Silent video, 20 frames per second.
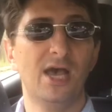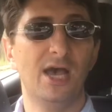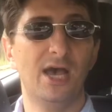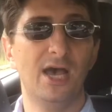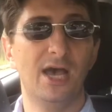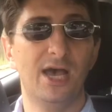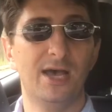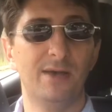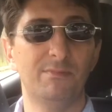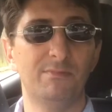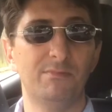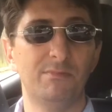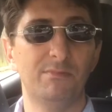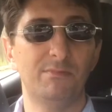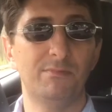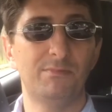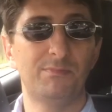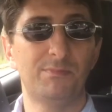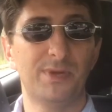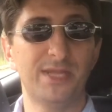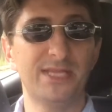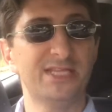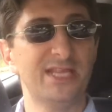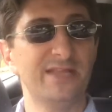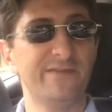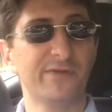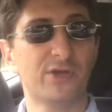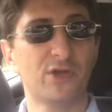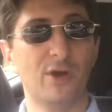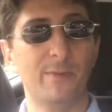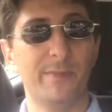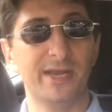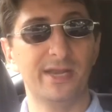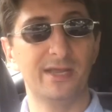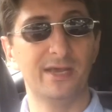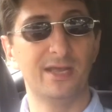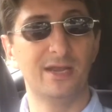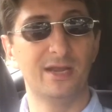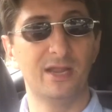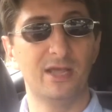um, please leave a comment
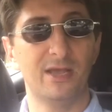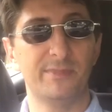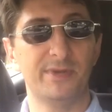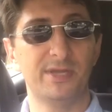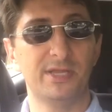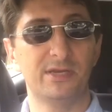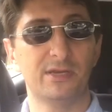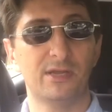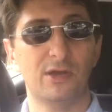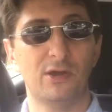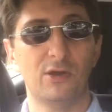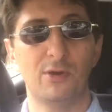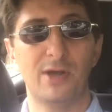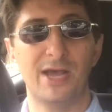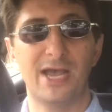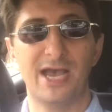and let me know